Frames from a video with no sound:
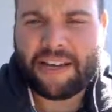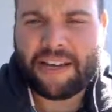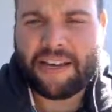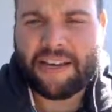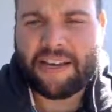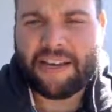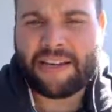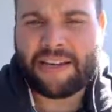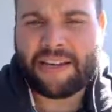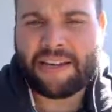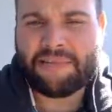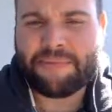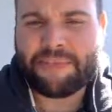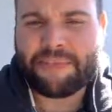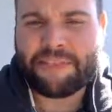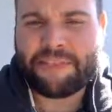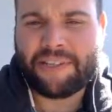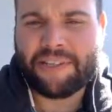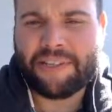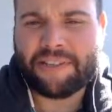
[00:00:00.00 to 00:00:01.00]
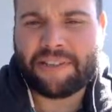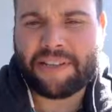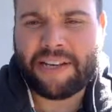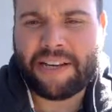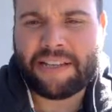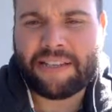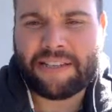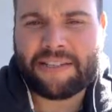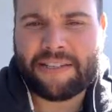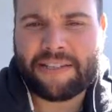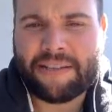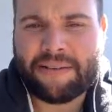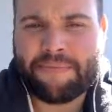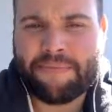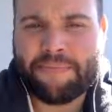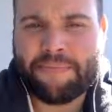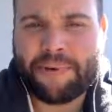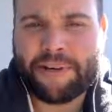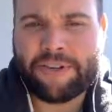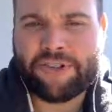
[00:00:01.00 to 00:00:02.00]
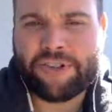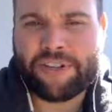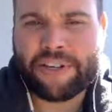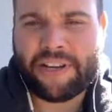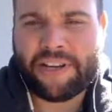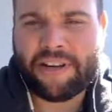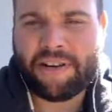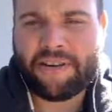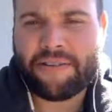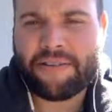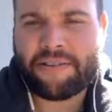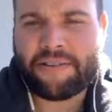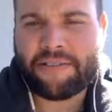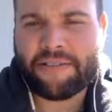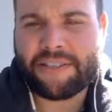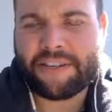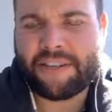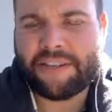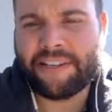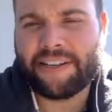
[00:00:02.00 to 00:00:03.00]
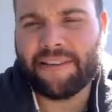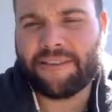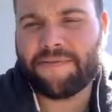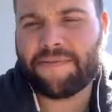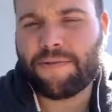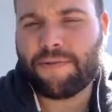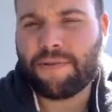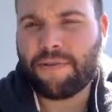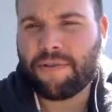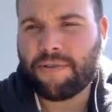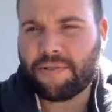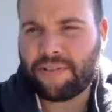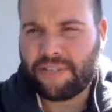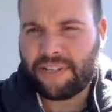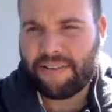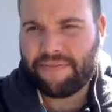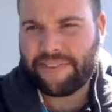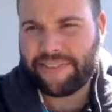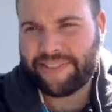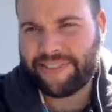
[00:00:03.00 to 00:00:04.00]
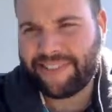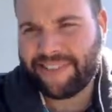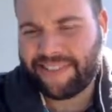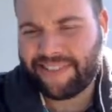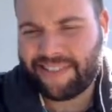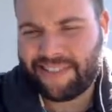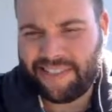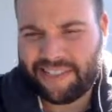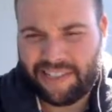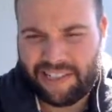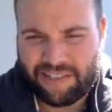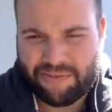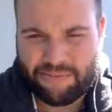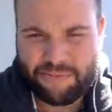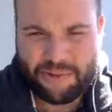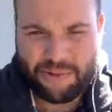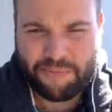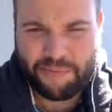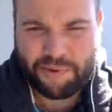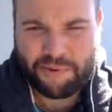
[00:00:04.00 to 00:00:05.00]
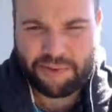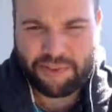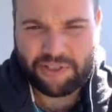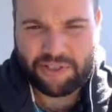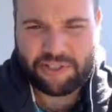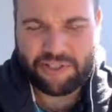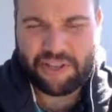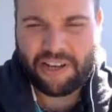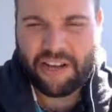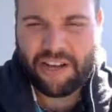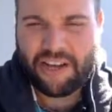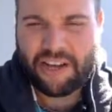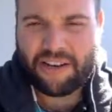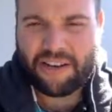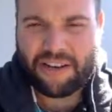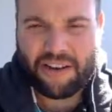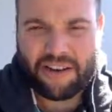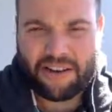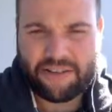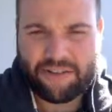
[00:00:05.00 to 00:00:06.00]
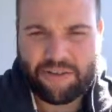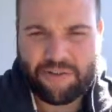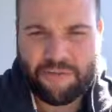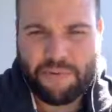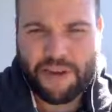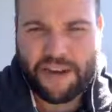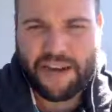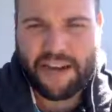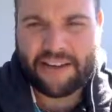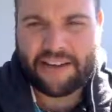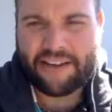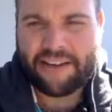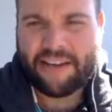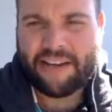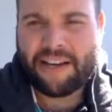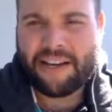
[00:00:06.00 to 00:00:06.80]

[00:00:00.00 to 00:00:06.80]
And I'm seeing that Budget Air is selling it for $716 per person. Not too bad.